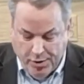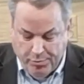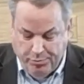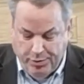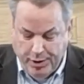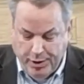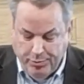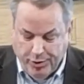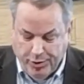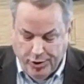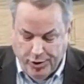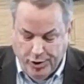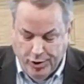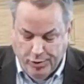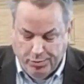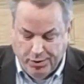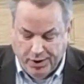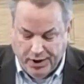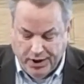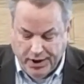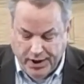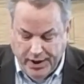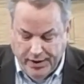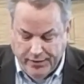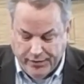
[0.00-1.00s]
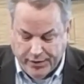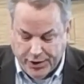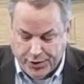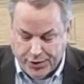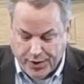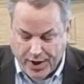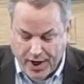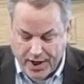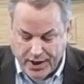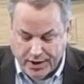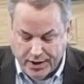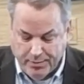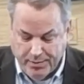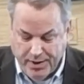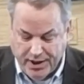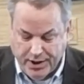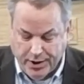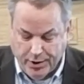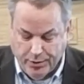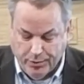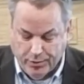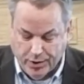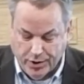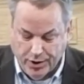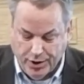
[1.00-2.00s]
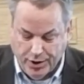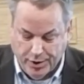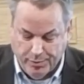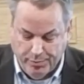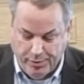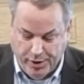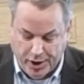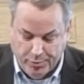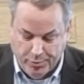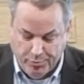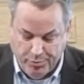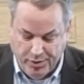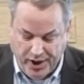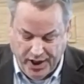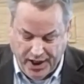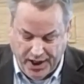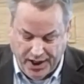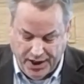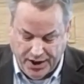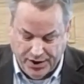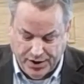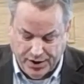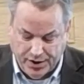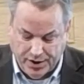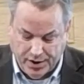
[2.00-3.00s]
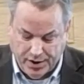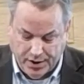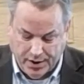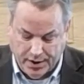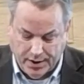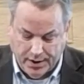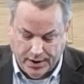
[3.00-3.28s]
people who believe in trying to make the world a better place."